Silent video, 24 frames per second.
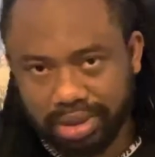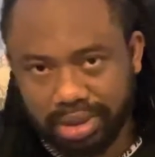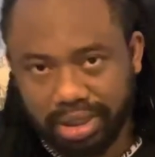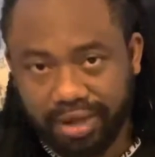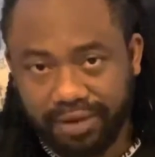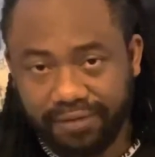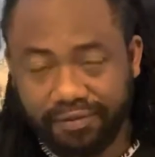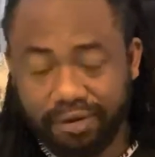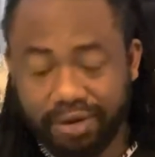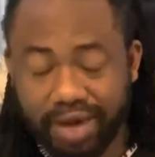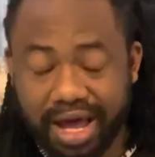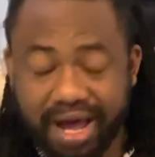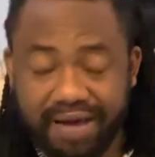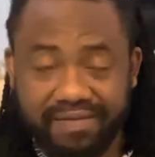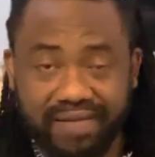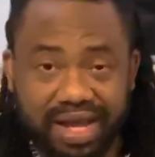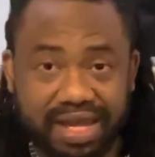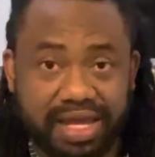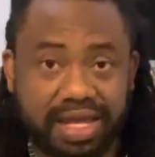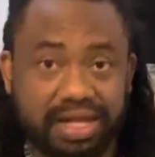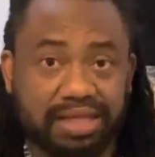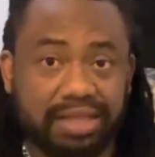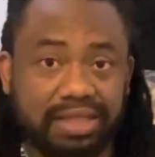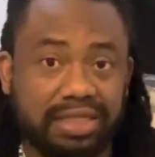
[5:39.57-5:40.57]
if you have
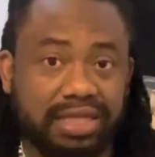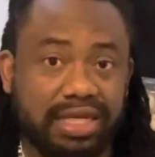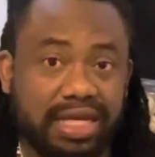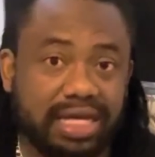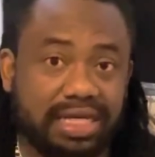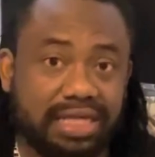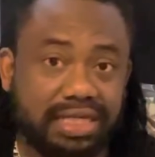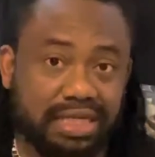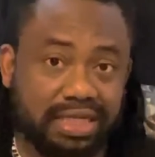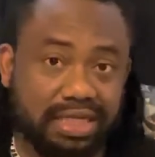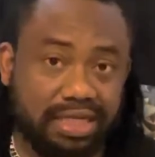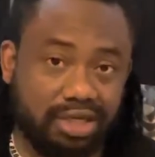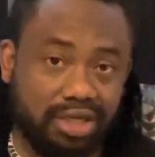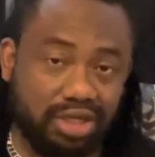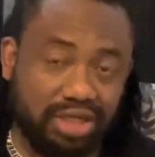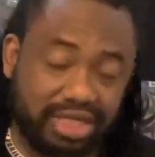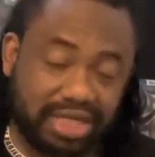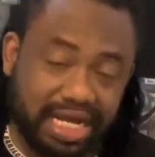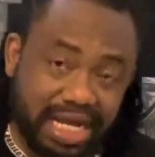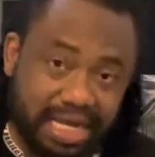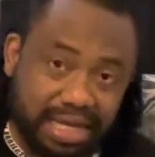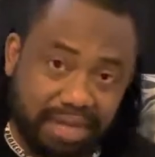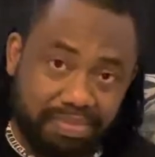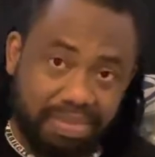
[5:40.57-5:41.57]
IELTS, you
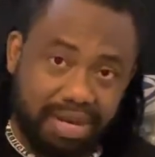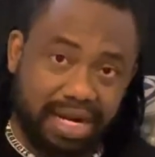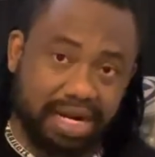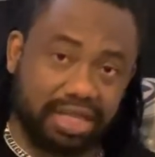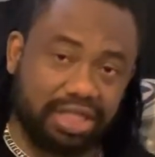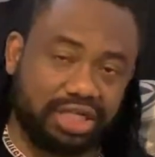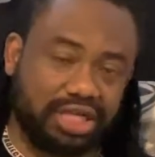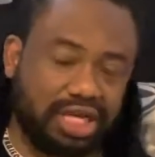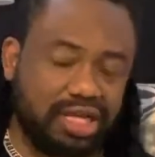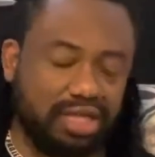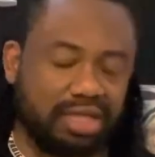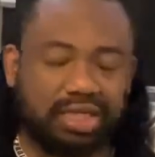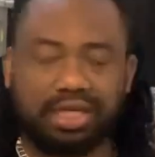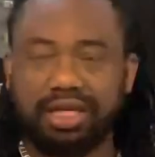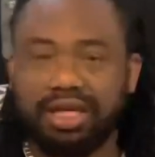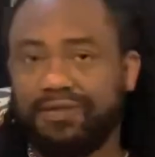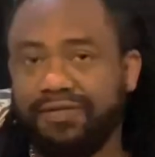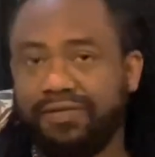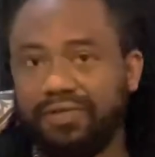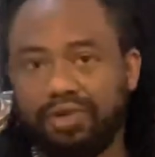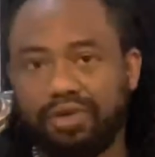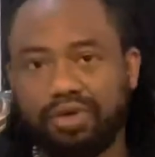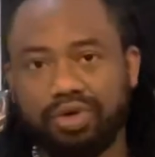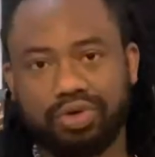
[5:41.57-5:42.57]
stand a better chance. If
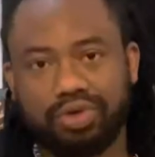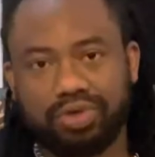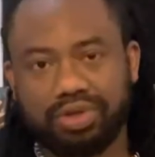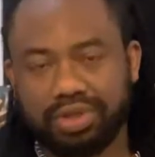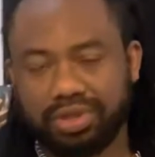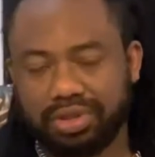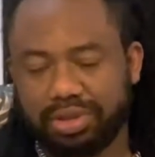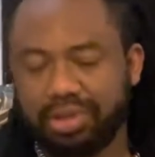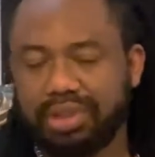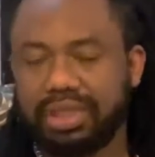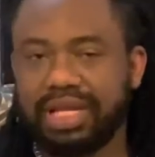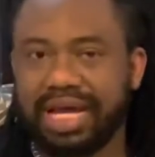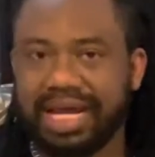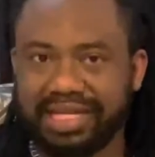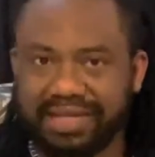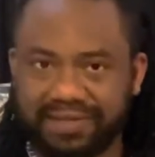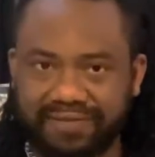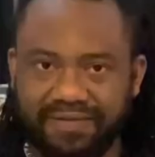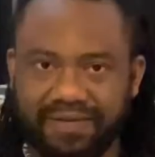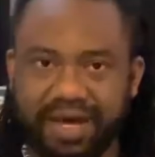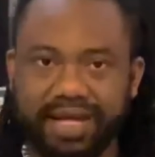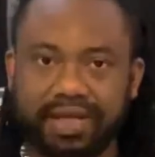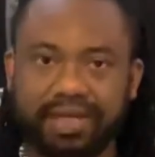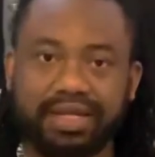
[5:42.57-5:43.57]
you don't, that's
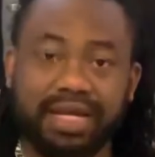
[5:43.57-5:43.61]
fine.